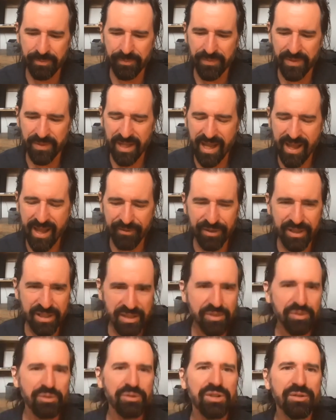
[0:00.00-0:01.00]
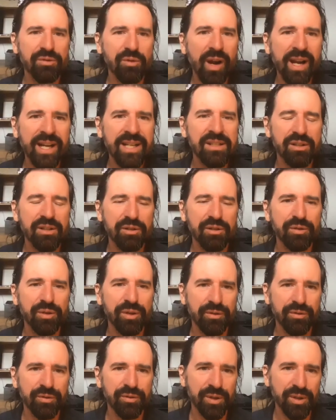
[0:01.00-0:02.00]
have exclusive rights over
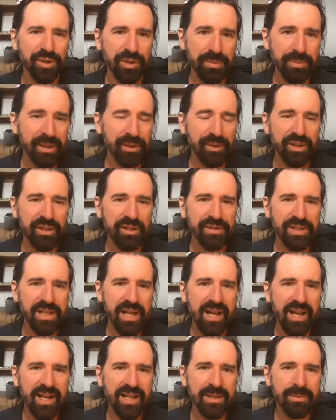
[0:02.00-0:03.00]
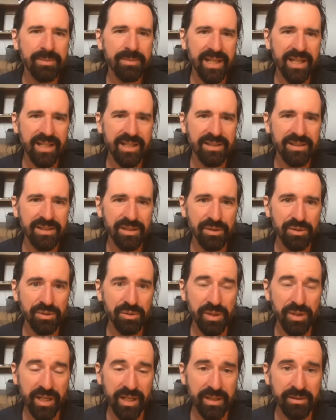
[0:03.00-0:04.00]
it for a period of time, and you
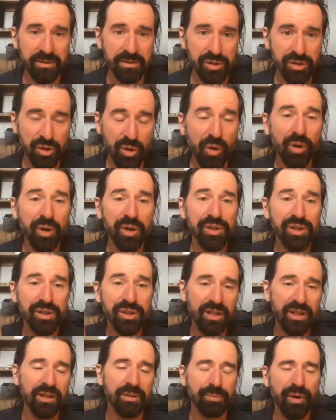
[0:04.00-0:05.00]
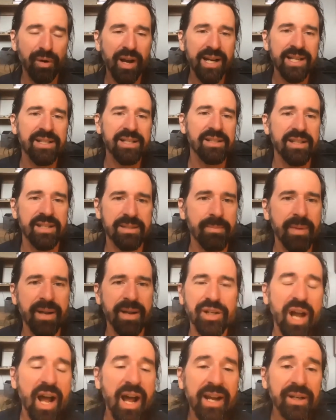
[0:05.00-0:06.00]
can charge a price that's
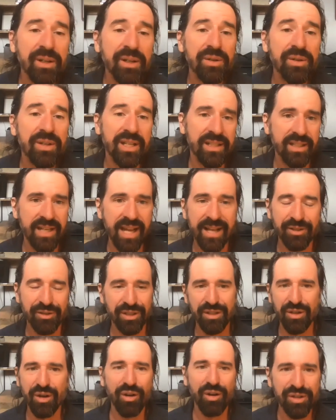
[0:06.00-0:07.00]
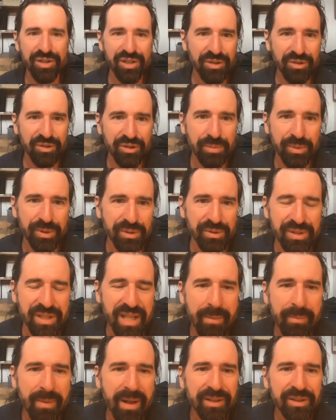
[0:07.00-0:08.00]
much higher than it actually costs you to produce
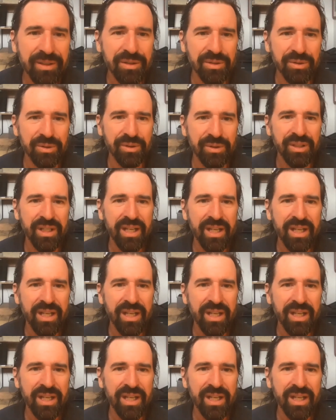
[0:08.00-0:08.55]
that molecule.